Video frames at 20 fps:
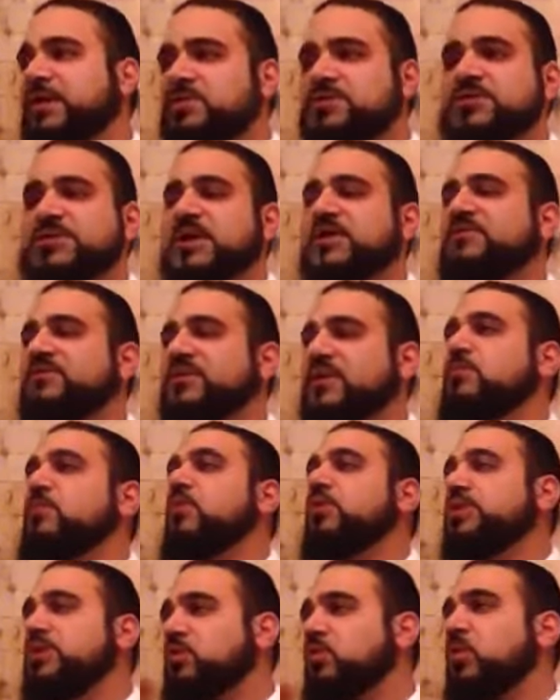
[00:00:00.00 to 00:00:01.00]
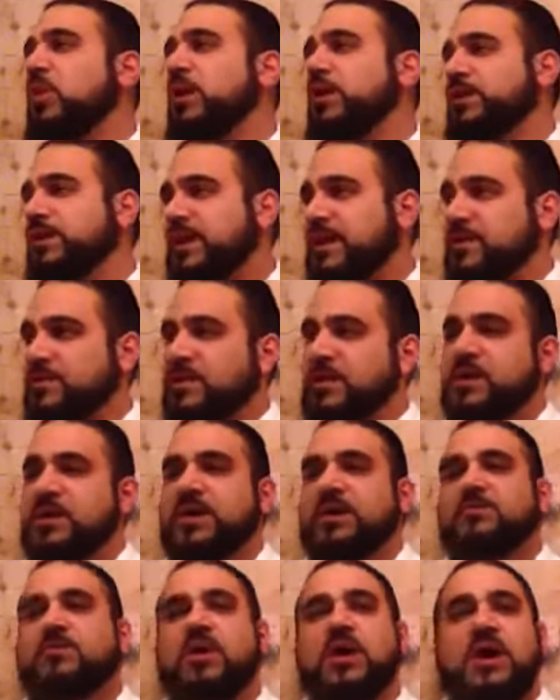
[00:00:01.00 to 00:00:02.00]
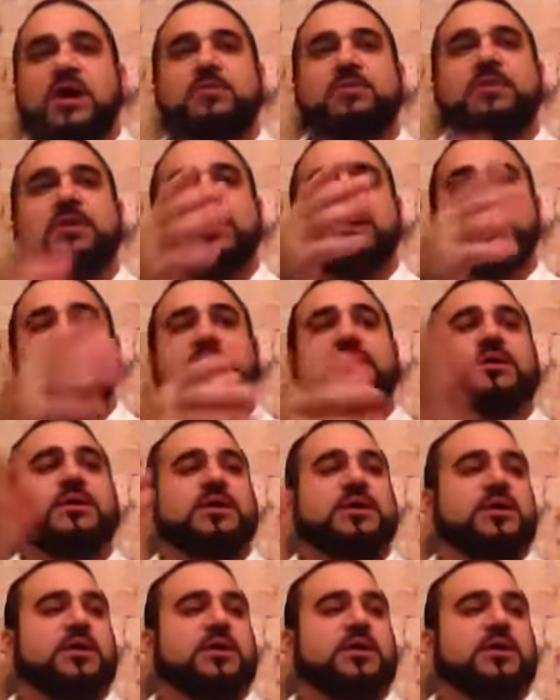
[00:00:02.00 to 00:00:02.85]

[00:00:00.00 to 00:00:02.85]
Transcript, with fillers: There was definitely more than one, like in Muhammad and